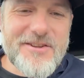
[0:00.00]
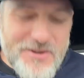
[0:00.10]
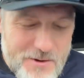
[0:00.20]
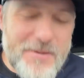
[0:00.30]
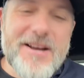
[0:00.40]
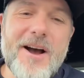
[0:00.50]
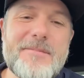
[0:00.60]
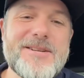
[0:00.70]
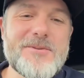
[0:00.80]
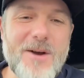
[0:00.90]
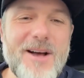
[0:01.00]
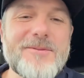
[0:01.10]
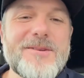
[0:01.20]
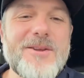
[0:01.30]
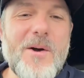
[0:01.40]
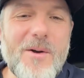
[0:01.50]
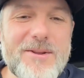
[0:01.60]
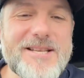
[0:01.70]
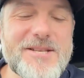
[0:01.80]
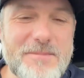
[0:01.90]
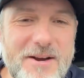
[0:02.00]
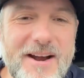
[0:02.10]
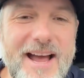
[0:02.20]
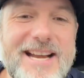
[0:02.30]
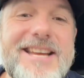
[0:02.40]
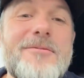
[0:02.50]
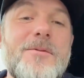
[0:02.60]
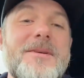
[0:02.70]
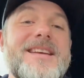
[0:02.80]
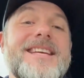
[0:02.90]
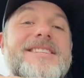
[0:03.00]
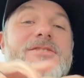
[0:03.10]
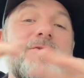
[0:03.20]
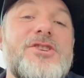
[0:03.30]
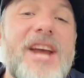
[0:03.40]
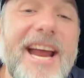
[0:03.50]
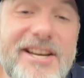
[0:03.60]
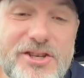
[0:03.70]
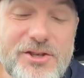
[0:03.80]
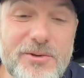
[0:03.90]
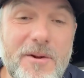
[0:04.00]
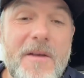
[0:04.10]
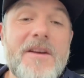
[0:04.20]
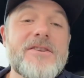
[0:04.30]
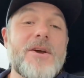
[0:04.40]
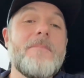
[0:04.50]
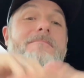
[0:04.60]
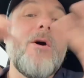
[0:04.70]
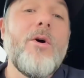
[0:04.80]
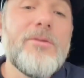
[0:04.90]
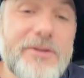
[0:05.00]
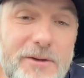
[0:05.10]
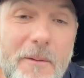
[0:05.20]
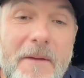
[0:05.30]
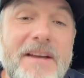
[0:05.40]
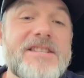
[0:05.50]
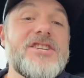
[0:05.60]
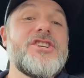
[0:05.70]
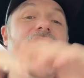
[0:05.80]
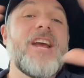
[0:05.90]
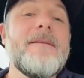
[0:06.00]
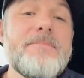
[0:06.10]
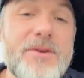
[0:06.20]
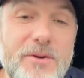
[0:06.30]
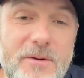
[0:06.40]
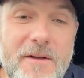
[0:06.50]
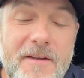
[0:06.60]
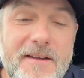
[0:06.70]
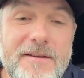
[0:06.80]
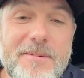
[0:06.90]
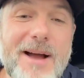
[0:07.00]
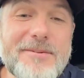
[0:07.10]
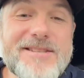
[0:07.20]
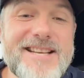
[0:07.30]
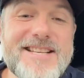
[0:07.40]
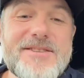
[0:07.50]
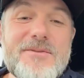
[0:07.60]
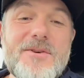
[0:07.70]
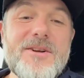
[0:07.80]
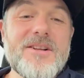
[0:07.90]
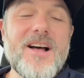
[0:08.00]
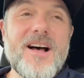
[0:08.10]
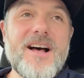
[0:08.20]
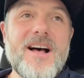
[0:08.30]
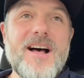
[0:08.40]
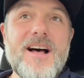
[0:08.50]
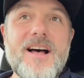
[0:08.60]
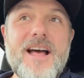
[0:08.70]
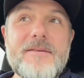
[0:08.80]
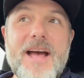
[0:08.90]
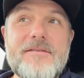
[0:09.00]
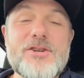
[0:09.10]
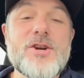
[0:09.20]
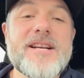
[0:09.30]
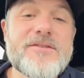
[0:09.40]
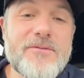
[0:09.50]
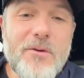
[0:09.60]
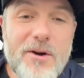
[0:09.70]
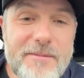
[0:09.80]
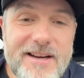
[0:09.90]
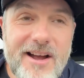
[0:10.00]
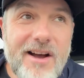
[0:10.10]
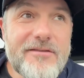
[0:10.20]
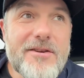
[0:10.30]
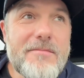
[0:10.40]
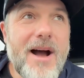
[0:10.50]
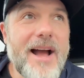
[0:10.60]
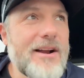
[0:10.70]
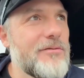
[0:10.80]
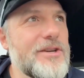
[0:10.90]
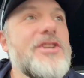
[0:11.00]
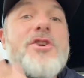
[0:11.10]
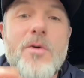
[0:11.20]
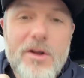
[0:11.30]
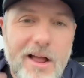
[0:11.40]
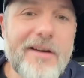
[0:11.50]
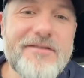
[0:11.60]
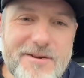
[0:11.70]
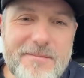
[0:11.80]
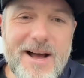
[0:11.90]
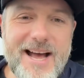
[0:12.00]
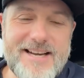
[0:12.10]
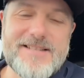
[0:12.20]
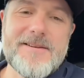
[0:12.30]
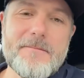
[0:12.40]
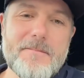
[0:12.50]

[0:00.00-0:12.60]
you become indwelled with the Holy Spirit and He will begin to change you, to mold you, to shape you. The Bible says you will uh, uh, have a transforming of your mind, a renewal of your mind.